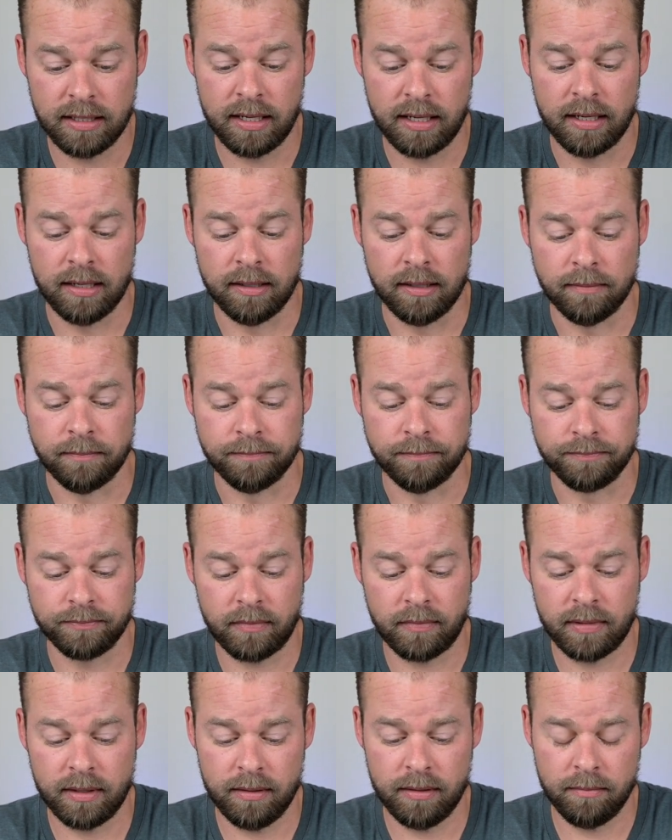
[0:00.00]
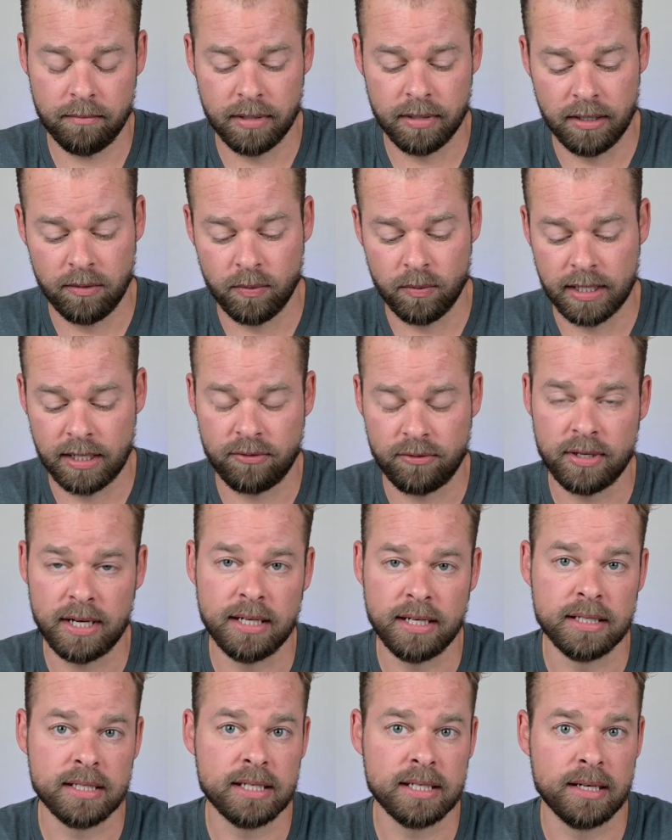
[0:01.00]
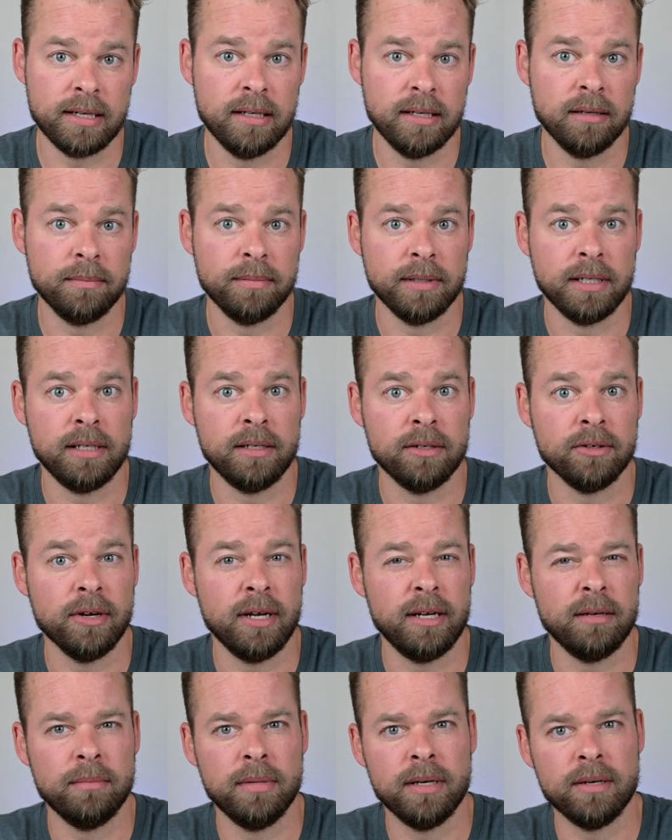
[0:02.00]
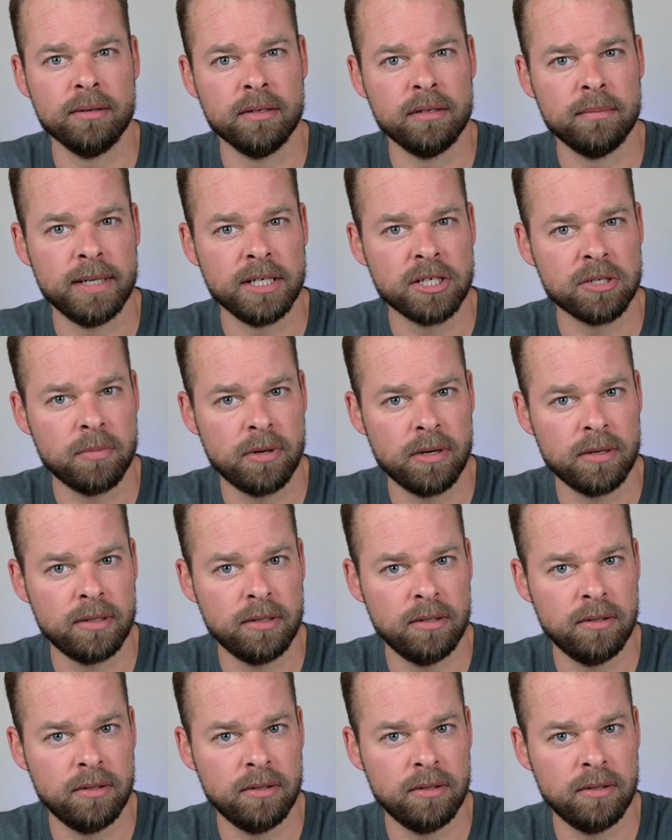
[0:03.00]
Um, but when I tried to set it up and integrate it better into my smart